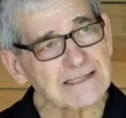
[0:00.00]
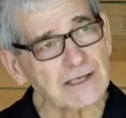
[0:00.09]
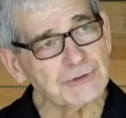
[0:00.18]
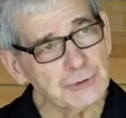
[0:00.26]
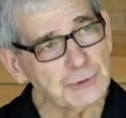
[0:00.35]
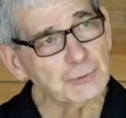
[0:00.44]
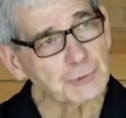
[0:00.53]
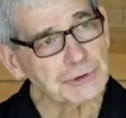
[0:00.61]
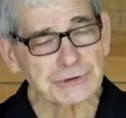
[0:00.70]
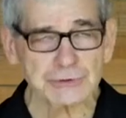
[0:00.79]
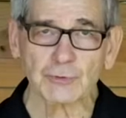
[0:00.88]
a new
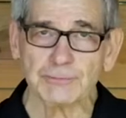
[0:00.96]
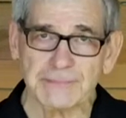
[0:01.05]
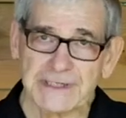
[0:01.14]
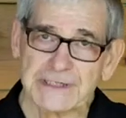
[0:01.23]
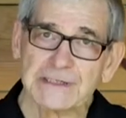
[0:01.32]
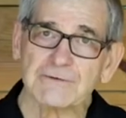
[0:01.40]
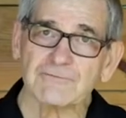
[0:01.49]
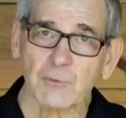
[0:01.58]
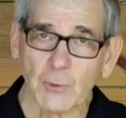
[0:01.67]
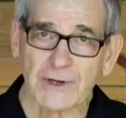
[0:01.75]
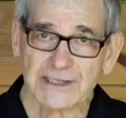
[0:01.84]
word on me,
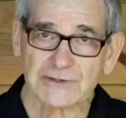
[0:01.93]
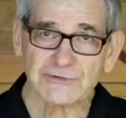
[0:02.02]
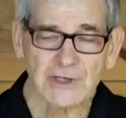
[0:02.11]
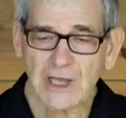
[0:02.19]
voids.